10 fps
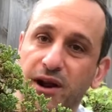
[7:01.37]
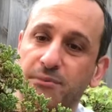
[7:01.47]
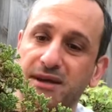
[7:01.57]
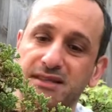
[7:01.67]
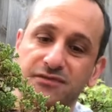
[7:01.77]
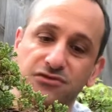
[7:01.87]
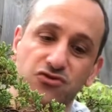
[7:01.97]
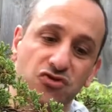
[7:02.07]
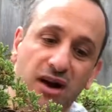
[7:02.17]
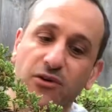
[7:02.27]
massive
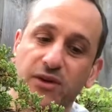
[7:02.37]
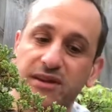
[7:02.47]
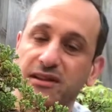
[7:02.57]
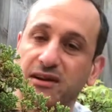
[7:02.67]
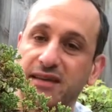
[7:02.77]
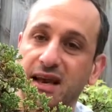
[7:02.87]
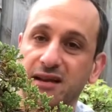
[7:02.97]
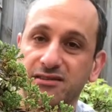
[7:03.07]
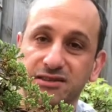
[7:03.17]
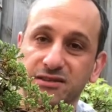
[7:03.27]
trunk or anything like that.
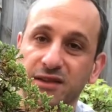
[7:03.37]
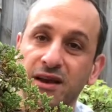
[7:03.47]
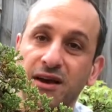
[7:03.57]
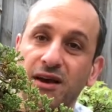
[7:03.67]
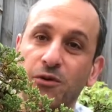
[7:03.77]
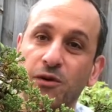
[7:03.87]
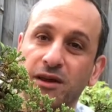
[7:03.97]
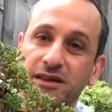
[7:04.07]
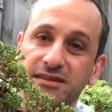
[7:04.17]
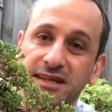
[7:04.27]
It's just one of
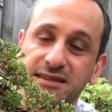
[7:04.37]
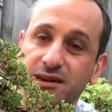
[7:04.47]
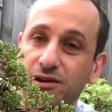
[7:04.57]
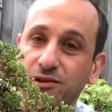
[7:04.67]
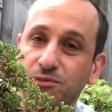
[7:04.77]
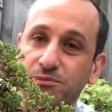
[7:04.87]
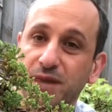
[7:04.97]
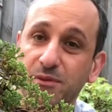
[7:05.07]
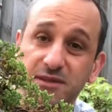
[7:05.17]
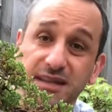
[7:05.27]
those things that I
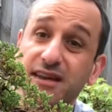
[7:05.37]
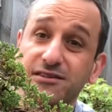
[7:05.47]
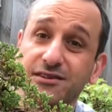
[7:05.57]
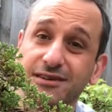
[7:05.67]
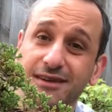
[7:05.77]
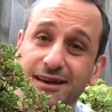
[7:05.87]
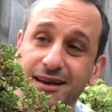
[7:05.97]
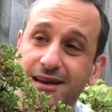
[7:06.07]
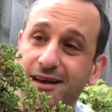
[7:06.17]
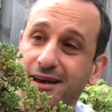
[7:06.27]
made mistakes on,
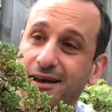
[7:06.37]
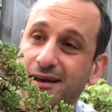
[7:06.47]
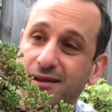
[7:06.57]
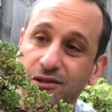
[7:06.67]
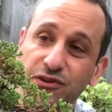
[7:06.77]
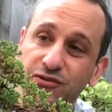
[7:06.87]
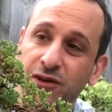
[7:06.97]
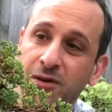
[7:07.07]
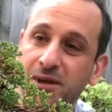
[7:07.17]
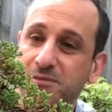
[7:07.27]
learned
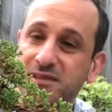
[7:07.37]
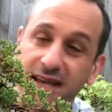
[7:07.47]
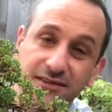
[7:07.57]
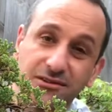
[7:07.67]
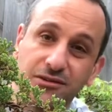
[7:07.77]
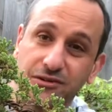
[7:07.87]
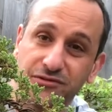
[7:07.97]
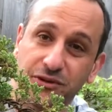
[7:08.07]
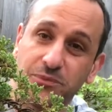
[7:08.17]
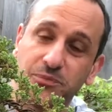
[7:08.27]
from, made mistakes on, learned
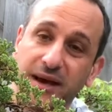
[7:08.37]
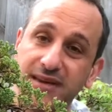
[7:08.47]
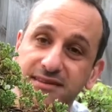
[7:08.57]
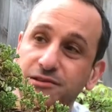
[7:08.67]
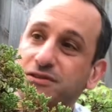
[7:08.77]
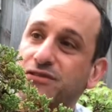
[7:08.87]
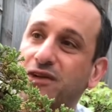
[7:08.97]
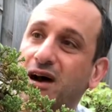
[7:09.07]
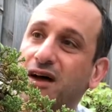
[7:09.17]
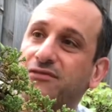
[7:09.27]
from, but still
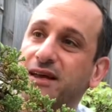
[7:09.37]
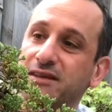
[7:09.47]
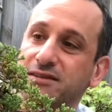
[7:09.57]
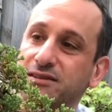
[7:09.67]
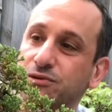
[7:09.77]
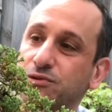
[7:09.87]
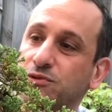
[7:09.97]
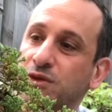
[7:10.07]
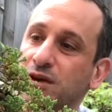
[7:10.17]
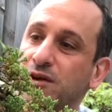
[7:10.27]
survived and still
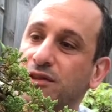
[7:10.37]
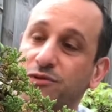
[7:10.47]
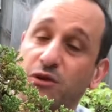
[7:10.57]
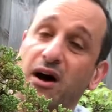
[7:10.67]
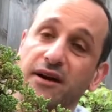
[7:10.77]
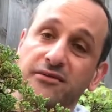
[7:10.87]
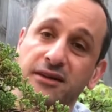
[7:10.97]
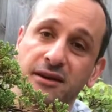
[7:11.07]
thrived.